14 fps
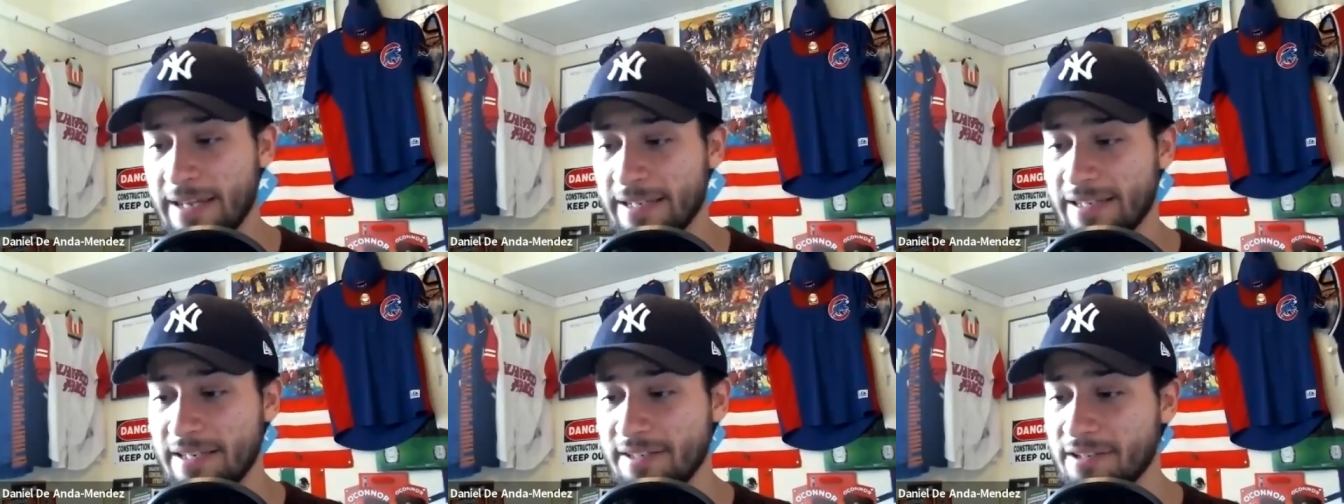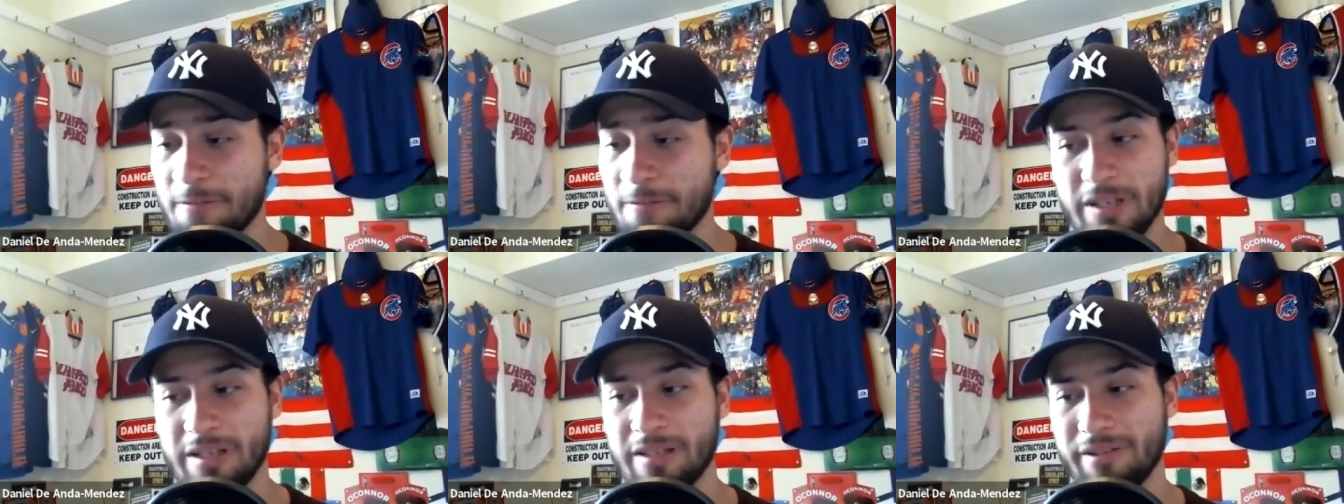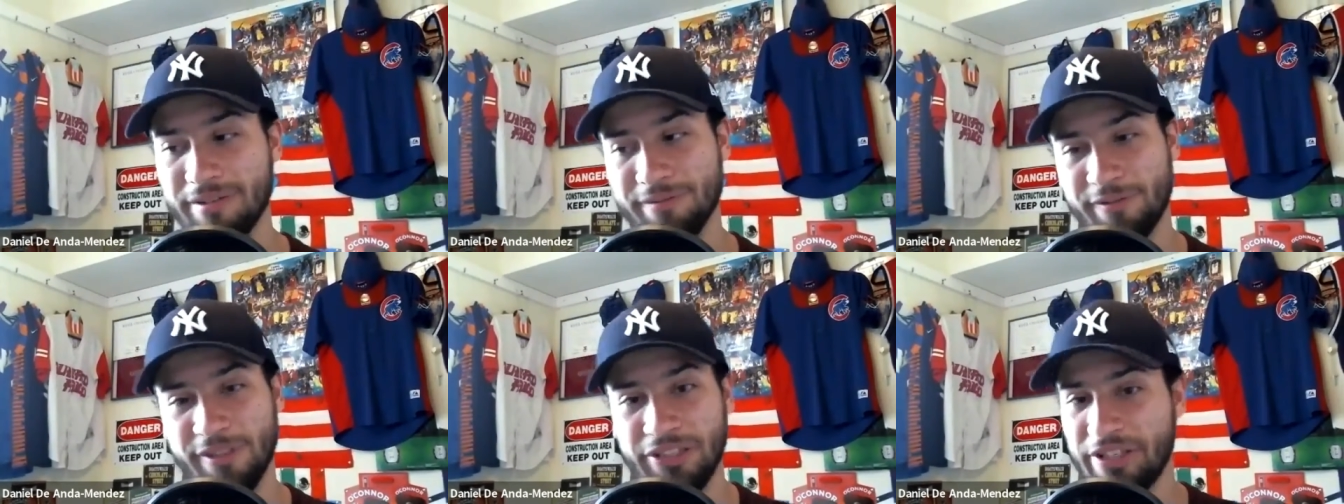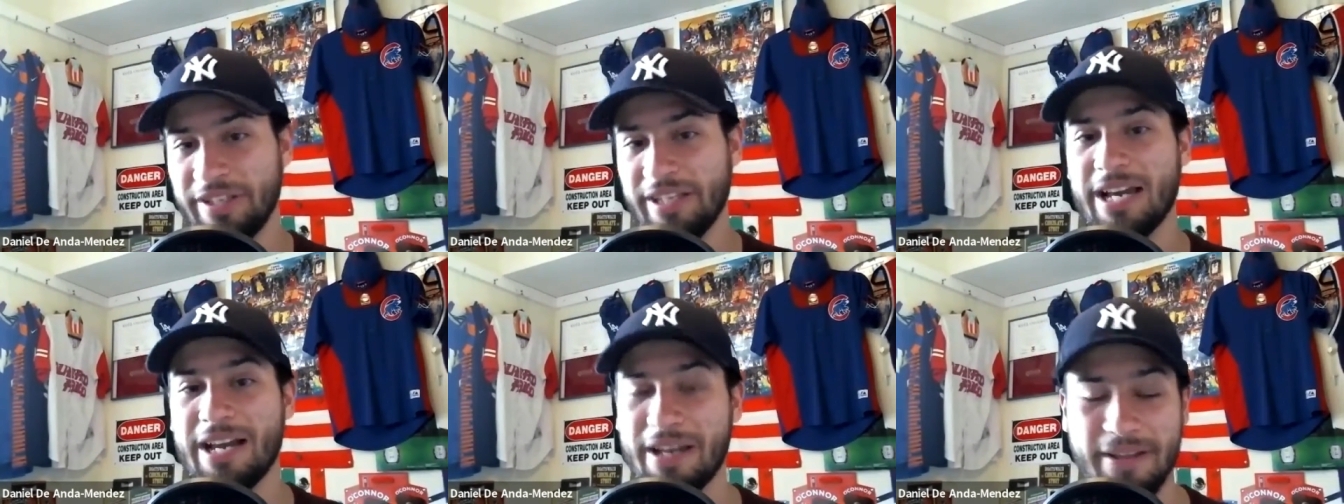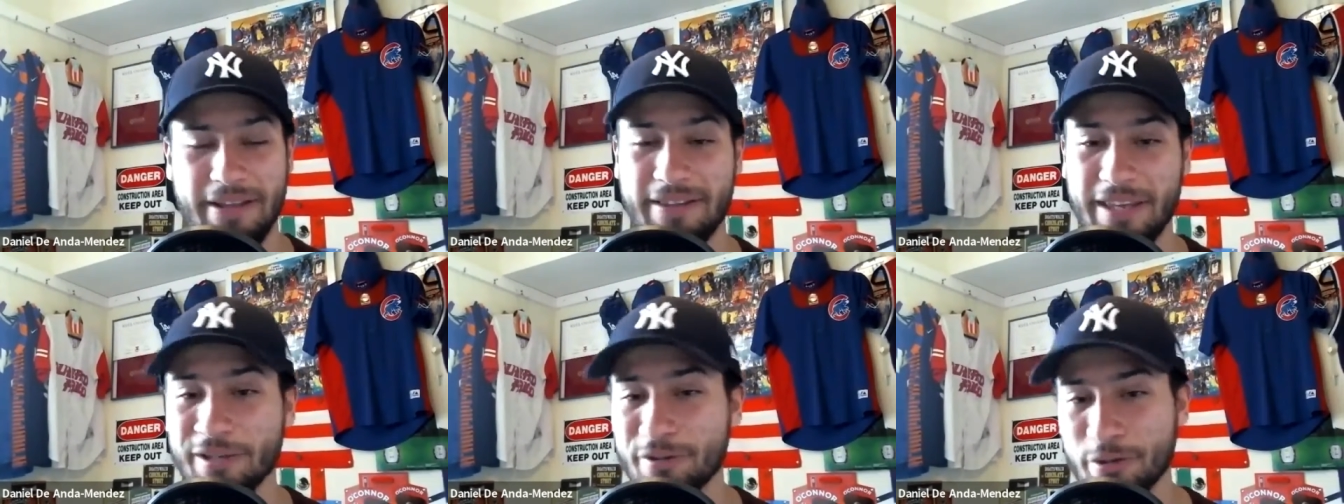and he's going to be really
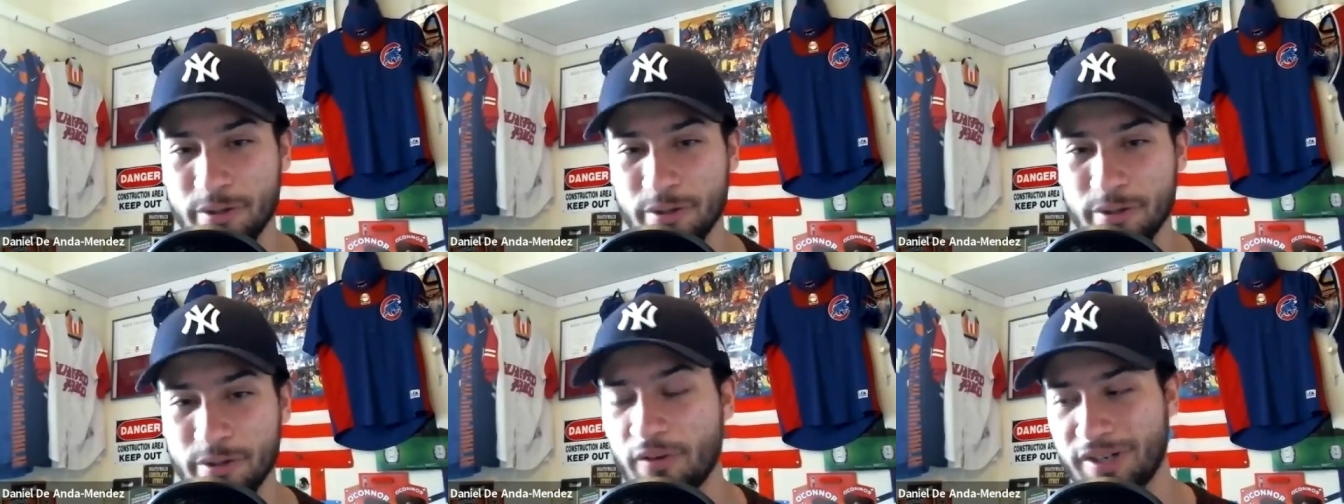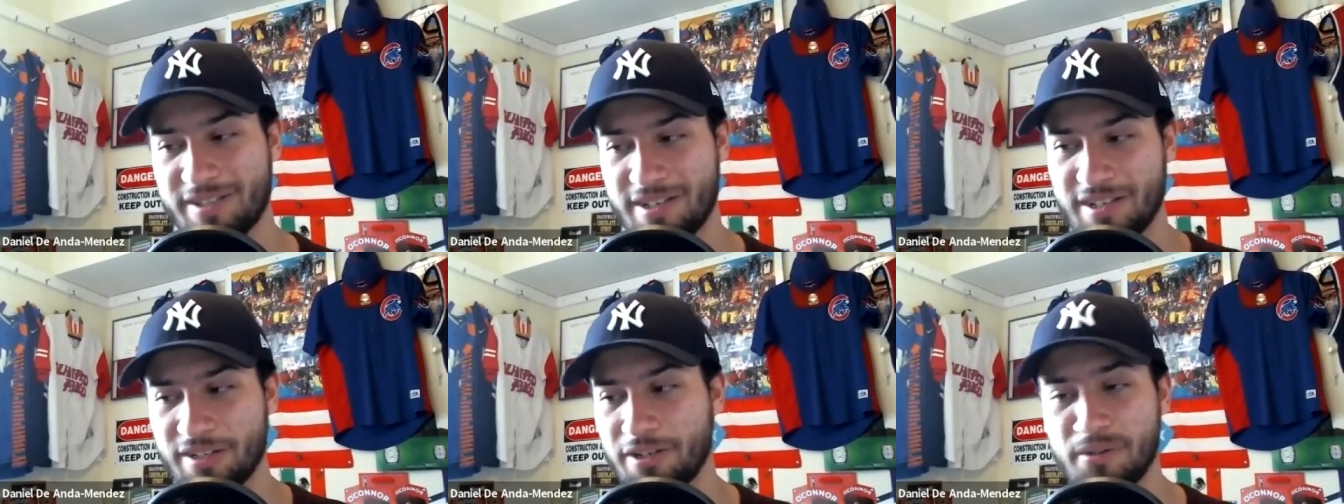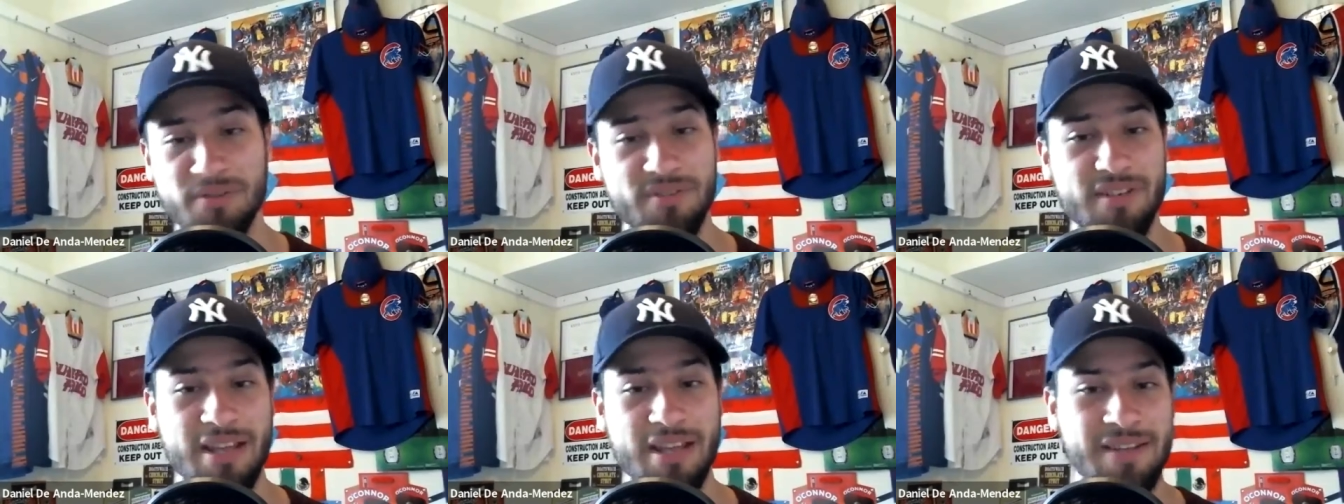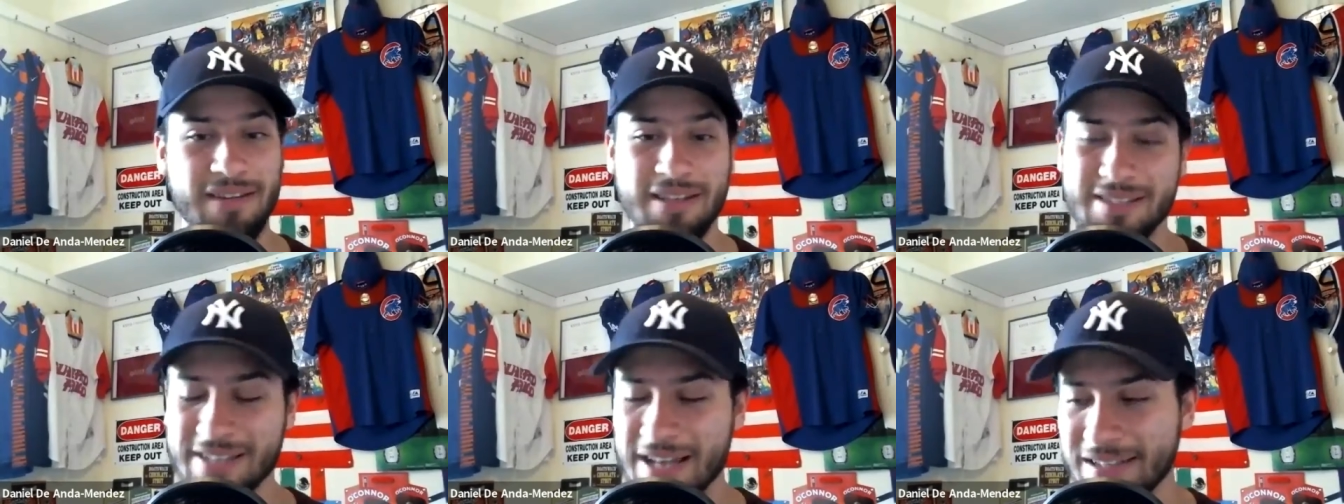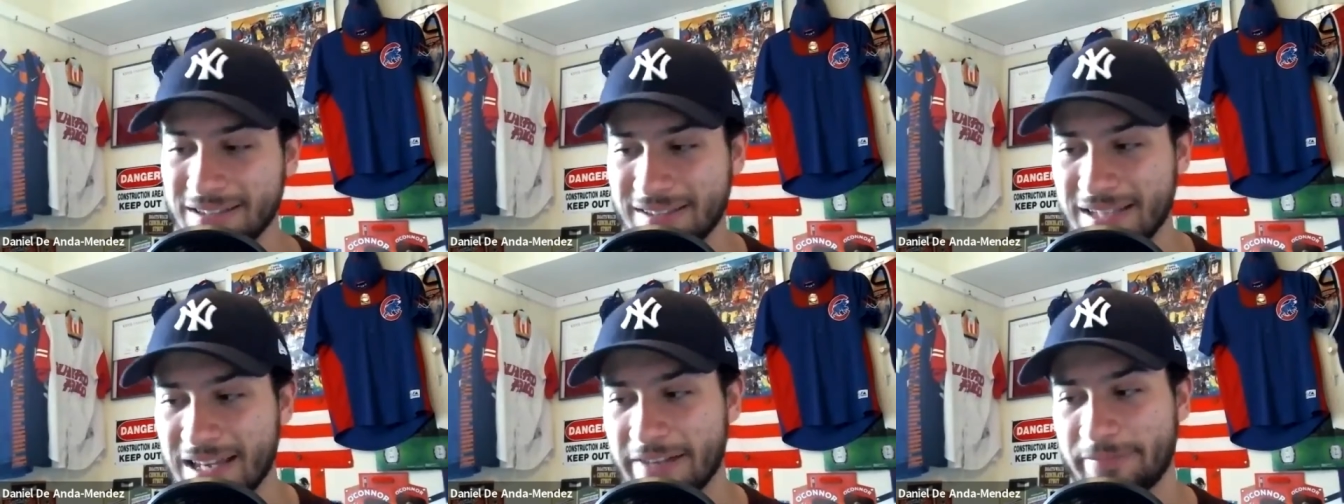they go as far as he goes, and it's
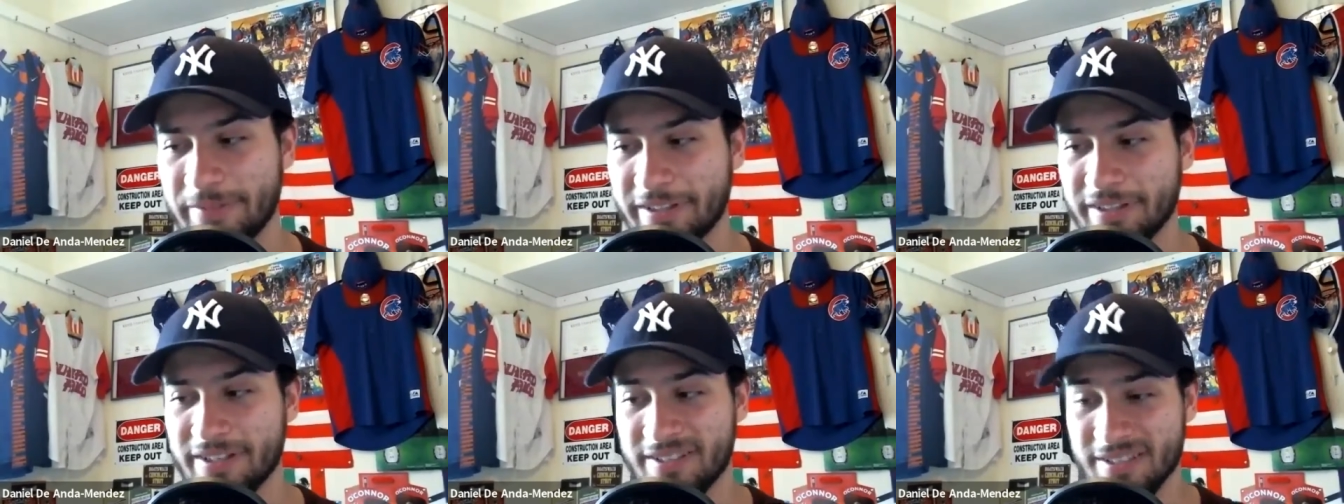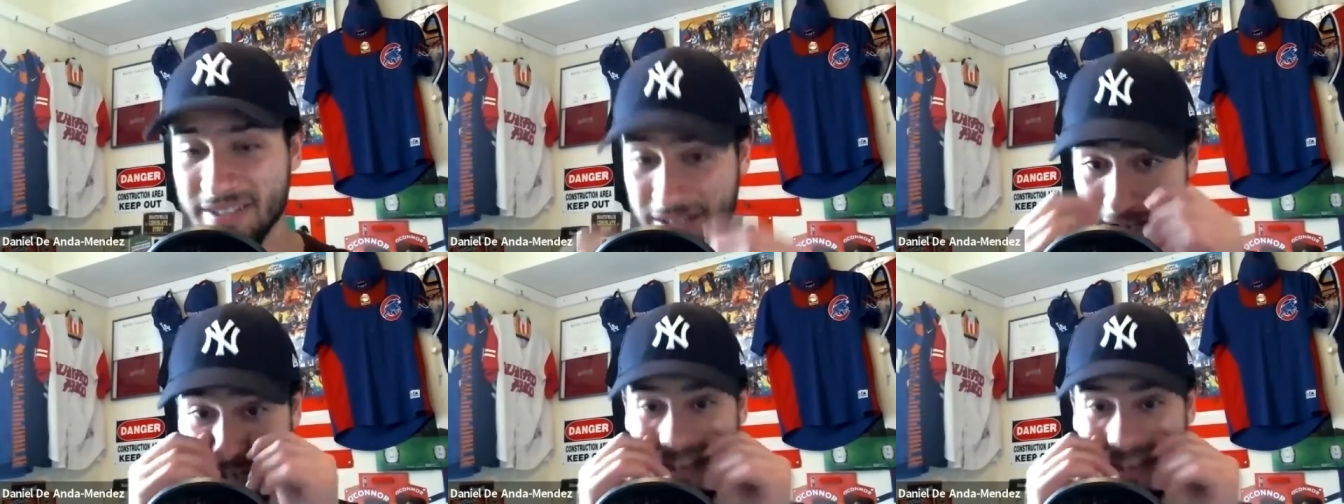kind of sad because